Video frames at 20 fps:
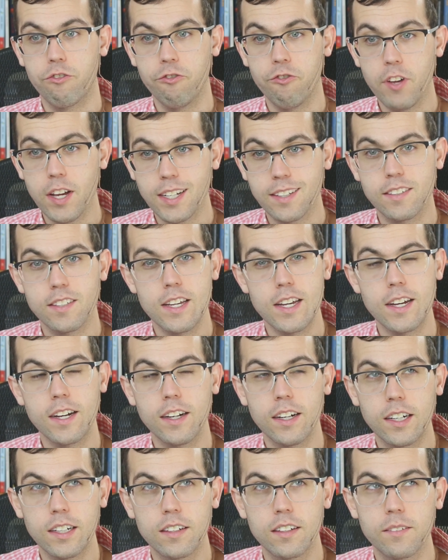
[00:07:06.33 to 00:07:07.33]

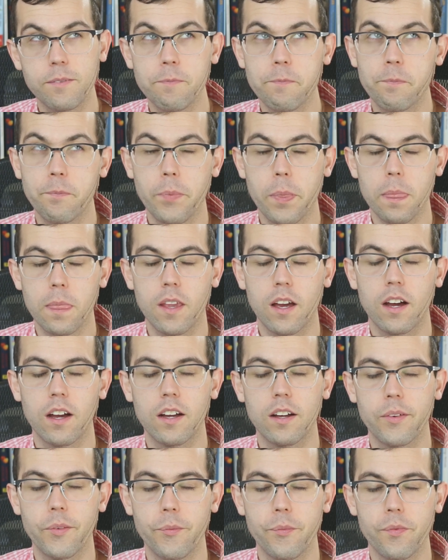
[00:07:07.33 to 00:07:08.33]
fixing
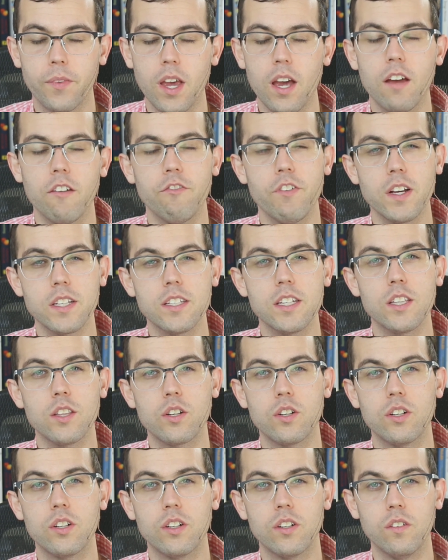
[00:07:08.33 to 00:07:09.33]

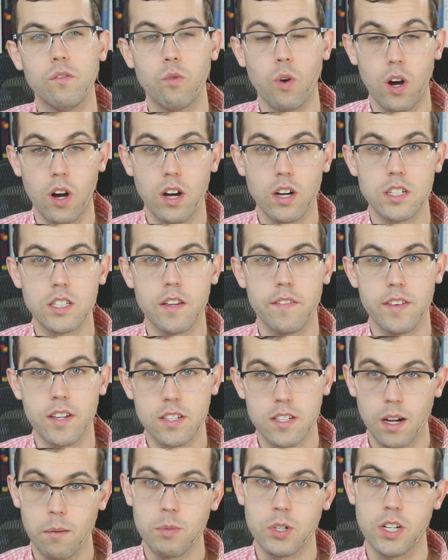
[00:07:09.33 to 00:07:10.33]
the wrongs of the
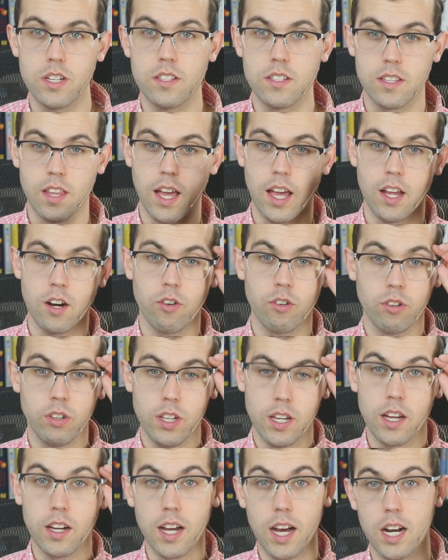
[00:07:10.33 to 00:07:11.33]
assumptions that
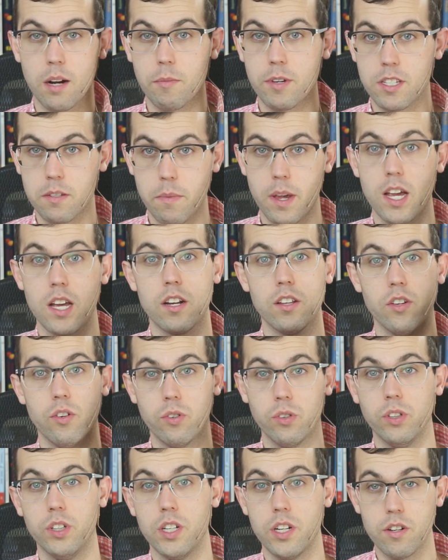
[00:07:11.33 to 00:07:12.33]
early economists made in the
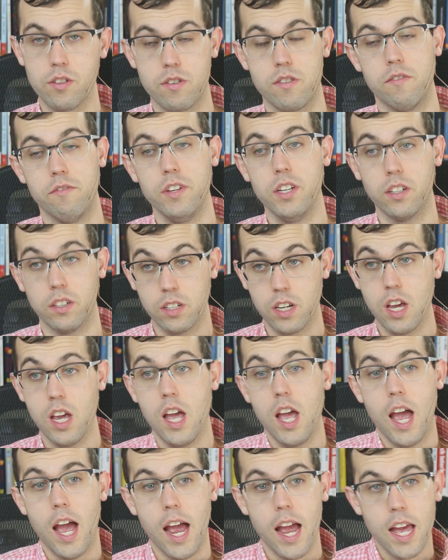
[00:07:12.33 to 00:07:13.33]
early years of the field.
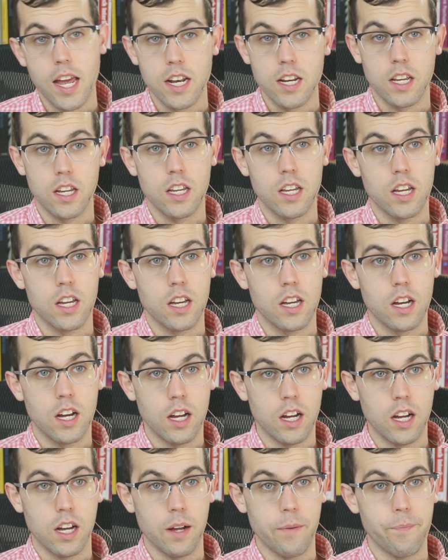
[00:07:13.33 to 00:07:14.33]
And
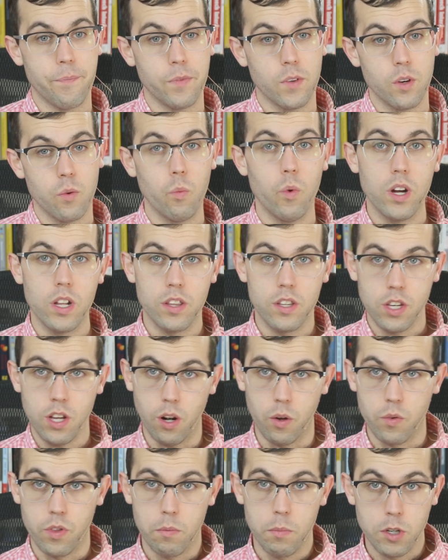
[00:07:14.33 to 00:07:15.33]

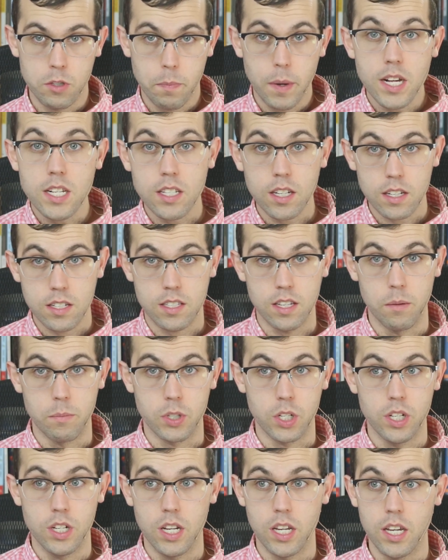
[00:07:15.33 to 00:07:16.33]
the most basic
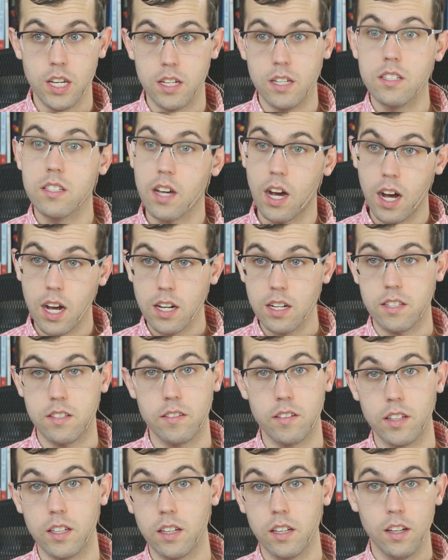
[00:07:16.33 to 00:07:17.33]
assumption is,
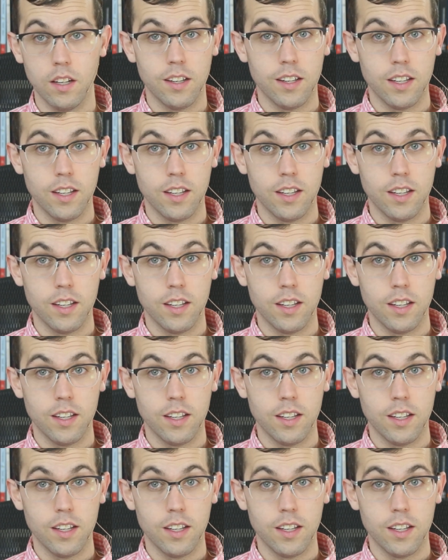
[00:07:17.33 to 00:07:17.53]
honestly,